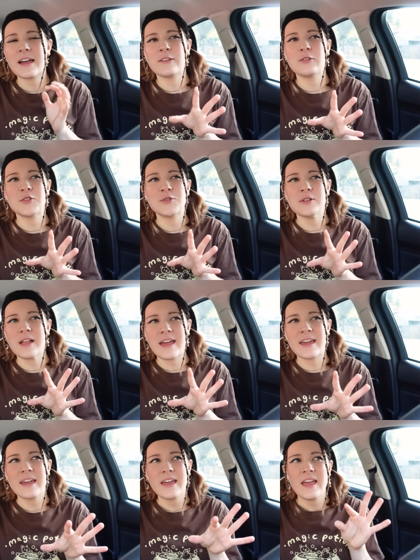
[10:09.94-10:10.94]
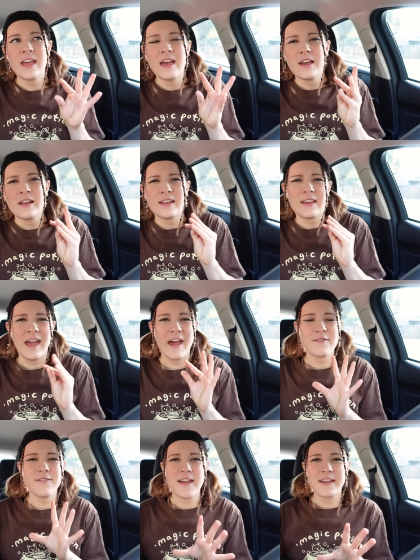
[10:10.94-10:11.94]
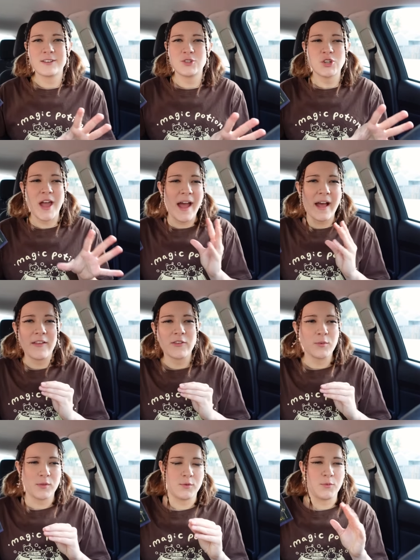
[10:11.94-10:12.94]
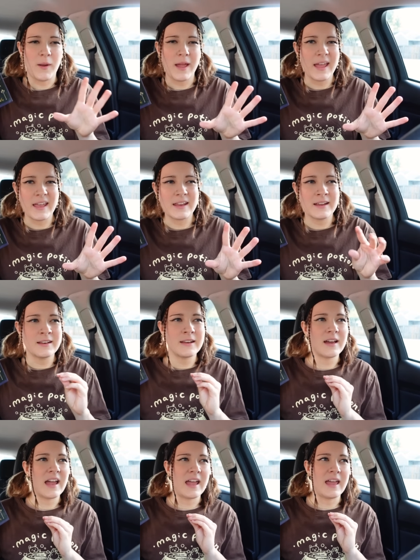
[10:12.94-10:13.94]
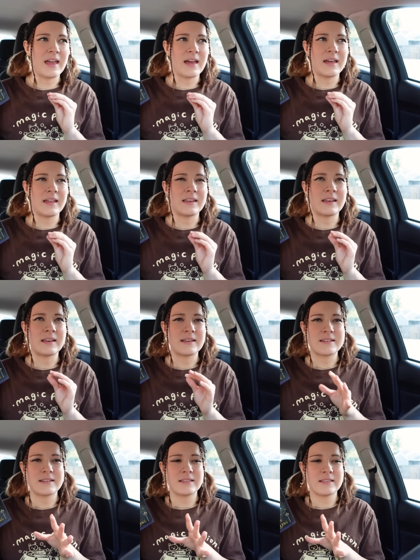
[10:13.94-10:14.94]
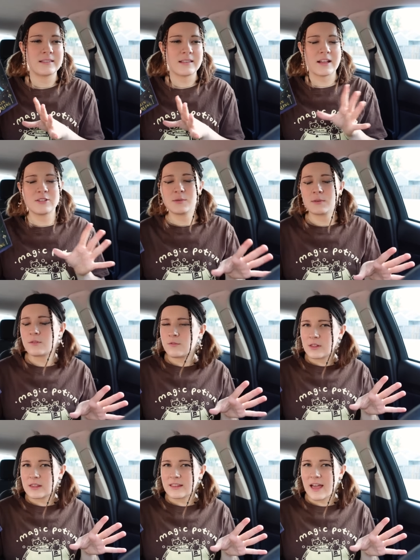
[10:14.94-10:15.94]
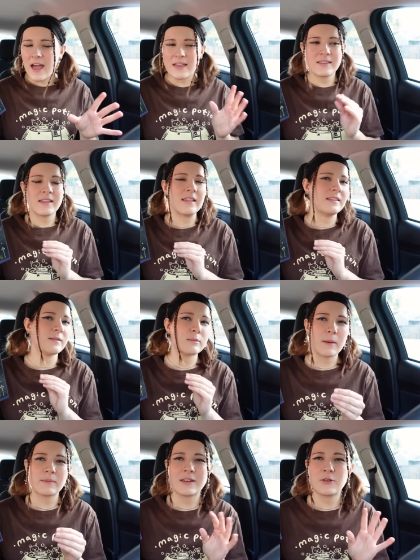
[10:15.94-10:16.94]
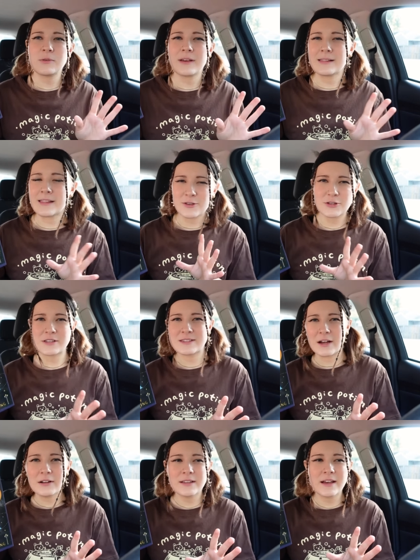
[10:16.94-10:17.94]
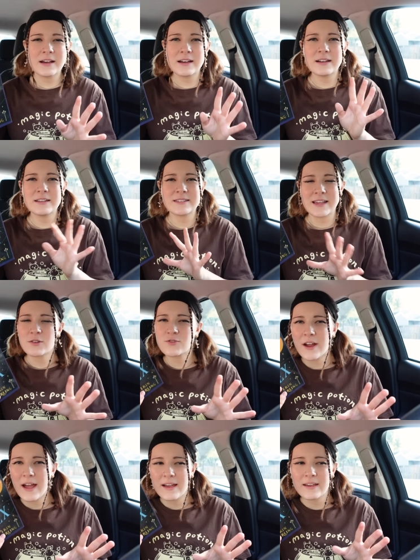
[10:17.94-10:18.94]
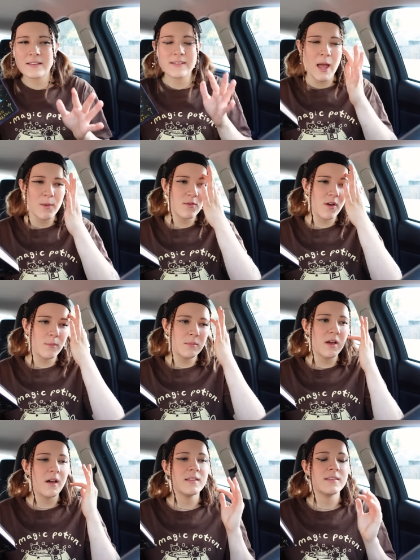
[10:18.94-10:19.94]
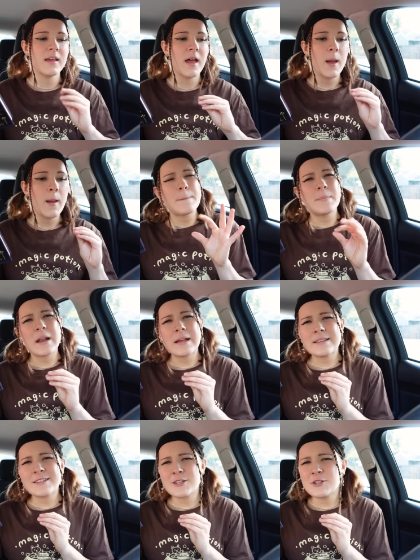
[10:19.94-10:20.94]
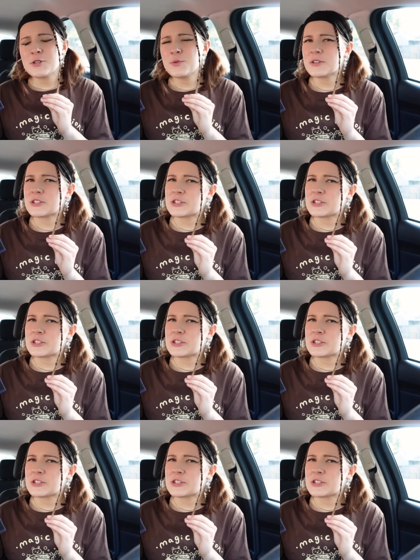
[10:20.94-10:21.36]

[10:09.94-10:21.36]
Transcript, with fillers: I do like cafe jazz with rain and I just wasn't feeling that. And then sometimes I do like a Legend of Zelda soundtrack type of ambiance. But I listened to a